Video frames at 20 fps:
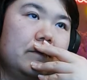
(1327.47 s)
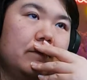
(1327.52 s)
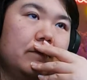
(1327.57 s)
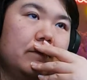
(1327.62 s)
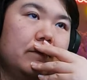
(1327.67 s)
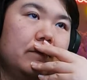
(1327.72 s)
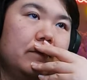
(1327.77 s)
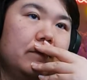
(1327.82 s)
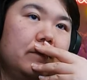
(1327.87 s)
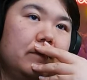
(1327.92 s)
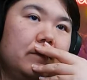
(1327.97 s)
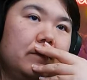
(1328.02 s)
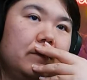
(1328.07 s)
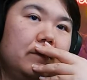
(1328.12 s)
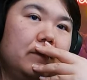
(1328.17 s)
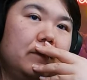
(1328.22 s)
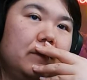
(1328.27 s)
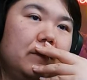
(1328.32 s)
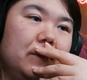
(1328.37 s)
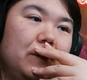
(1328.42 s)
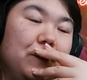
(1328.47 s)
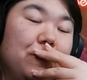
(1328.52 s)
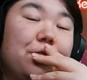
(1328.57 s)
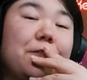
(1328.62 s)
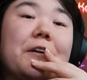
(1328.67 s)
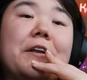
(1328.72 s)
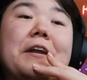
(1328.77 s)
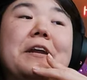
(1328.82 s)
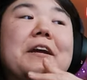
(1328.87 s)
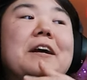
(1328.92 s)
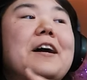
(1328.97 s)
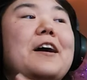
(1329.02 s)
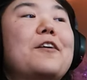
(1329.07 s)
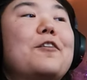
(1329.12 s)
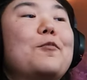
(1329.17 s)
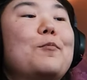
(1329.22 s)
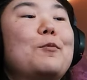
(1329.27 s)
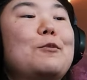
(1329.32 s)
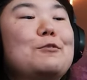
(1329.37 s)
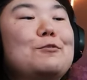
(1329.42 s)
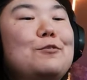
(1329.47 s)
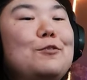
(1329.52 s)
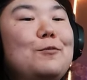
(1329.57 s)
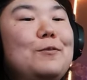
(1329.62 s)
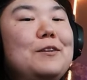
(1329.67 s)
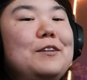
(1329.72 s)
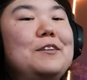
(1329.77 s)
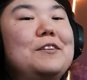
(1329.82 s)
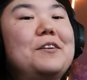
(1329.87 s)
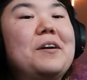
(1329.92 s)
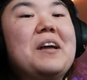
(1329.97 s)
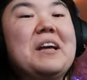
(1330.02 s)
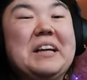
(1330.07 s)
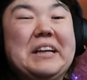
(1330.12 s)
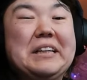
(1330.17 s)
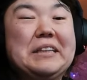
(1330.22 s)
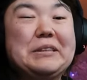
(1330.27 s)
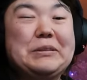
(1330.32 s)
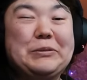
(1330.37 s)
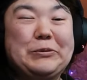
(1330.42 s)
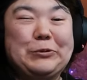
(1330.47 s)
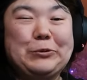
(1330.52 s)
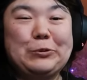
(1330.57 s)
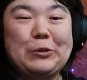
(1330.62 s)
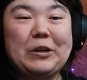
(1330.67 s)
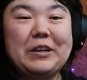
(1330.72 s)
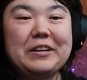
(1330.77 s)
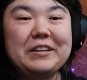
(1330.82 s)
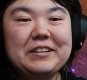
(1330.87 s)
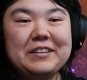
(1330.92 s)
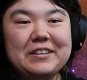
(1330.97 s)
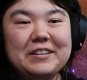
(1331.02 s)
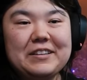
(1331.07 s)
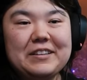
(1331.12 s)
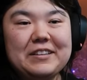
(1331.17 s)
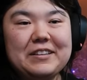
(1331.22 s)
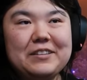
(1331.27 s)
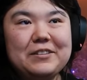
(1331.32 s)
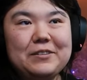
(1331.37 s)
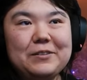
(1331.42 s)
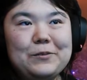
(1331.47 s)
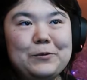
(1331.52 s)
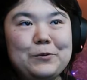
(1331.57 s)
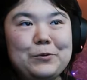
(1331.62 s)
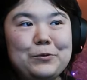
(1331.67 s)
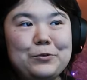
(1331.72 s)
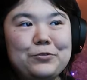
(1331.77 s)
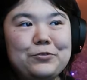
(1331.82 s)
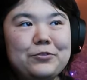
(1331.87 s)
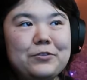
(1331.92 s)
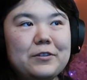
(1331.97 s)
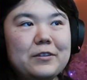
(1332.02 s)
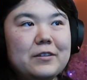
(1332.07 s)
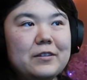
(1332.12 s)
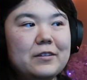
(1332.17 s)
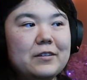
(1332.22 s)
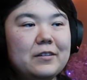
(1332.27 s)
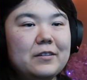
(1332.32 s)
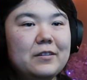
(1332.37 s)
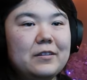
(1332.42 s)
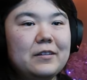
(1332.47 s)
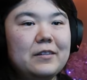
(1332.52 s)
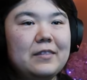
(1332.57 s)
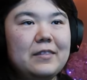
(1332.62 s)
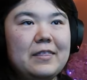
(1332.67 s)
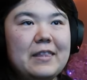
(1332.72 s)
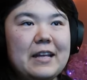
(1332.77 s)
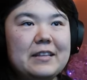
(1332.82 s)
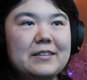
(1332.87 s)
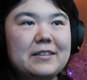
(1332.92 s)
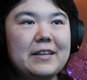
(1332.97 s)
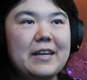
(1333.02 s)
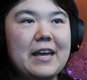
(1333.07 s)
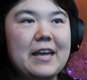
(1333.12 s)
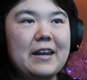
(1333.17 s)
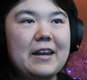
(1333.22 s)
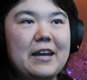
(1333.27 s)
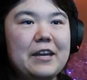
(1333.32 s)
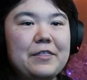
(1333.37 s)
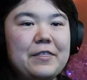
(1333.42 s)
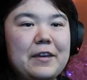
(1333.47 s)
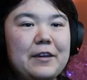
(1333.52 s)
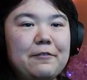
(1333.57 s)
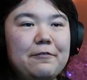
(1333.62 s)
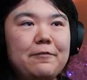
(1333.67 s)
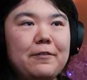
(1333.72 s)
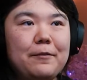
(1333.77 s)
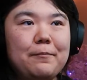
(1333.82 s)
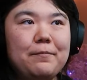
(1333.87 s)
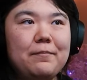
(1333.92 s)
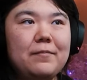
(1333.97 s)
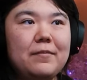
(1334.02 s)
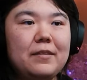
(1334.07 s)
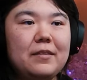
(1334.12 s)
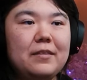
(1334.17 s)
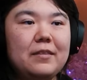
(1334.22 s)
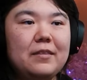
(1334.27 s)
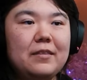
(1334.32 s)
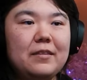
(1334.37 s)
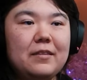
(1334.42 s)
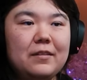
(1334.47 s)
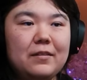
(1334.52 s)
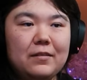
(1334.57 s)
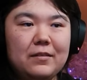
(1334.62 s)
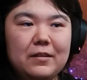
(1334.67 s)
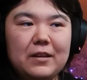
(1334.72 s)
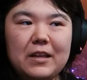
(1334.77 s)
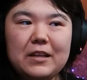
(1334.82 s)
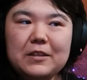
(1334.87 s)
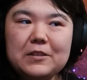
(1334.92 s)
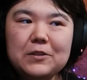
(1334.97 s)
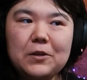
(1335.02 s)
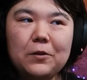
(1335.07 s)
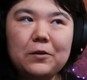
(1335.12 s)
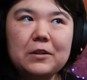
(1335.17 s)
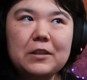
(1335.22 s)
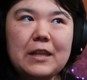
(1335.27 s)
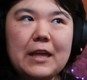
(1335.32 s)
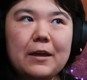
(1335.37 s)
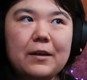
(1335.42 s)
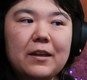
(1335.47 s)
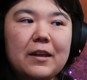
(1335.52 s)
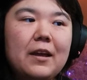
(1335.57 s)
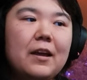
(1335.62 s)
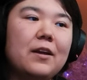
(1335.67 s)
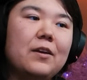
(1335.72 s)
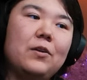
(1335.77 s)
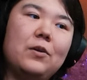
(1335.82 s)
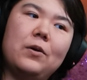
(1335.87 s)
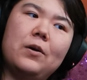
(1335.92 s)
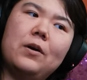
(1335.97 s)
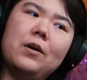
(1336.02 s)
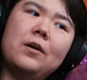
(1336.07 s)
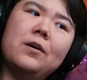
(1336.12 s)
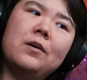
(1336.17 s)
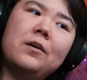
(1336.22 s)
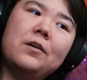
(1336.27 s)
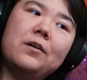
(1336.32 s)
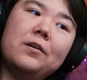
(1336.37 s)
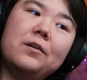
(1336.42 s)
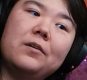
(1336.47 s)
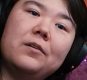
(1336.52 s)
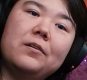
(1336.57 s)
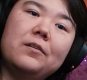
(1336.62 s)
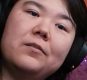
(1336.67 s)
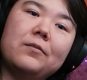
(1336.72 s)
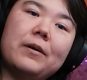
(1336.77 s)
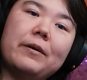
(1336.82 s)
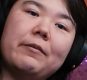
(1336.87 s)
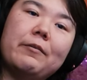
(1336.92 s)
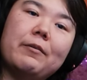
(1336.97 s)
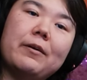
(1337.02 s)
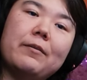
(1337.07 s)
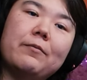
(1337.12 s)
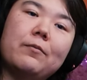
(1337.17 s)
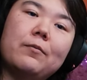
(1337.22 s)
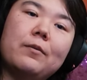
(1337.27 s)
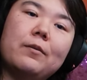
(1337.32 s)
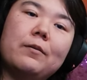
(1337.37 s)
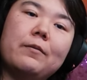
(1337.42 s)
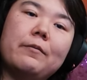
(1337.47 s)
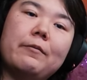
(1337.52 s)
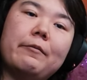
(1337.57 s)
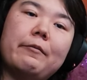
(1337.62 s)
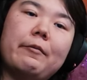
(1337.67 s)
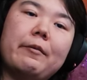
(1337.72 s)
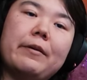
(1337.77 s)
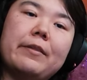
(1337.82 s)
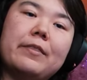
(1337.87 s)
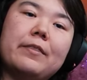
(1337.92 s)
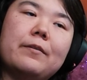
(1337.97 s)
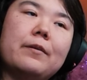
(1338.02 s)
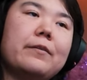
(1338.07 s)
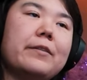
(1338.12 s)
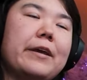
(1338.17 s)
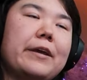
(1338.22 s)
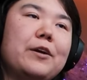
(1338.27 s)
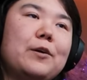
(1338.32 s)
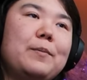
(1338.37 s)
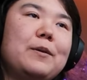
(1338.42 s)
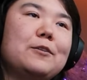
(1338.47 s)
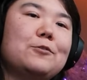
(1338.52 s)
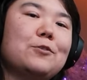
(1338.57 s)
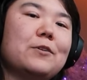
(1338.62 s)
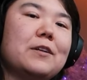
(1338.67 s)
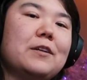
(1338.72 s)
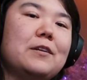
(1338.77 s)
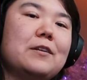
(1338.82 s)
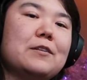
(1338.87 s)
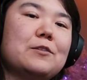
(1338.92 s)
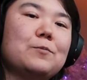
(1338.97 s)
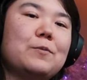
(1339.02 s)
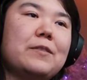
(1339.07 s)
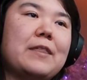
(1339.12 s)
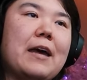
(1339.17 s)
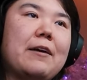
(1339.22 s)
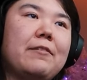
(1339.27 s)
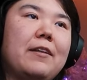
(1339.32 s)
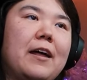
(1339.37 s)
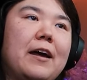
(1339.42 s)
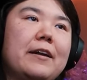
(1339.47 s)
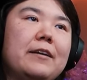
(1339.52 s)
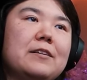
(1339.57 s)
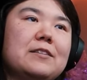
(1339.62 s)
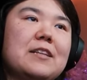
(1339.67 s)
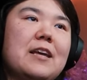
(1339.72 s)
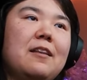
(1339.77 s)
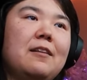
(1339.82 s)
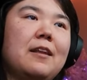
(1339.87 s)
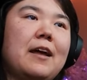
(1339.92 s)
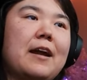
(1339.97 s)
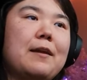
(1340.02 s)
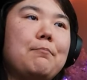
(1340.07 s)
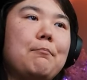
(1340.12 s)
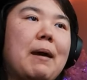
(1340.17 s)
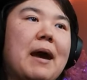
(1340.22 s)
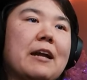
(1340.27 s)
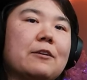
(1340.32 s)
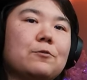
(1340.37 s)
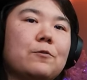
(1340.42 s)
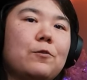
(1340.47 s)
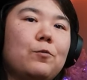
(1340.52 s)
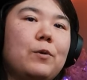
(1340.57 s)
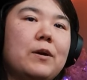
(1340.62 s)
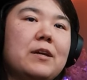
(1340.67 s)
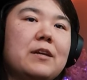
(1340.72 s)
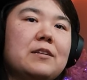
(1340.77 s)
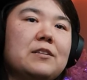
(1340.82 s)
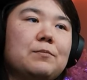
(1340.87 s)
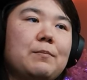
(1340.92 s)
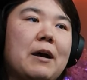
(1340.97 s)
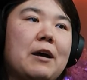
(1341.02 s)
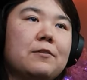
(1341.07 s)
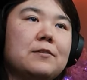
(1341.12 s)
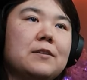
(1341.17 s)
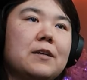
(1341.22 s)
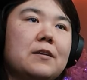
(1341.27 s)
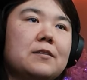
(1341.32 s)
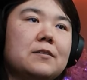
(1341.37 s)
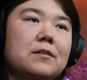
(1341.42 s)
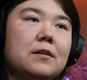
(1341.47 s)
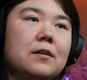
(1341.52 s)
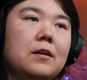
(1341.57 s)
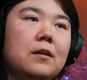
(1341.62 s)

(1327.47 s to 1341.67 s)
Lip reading: Do you feel any kind of remorse for what you do? Ooh. Oof. That's again, I think, from... Ellie's holding that. No. Wait. They could be tricking us with that line. Does that line match with what his mouth says?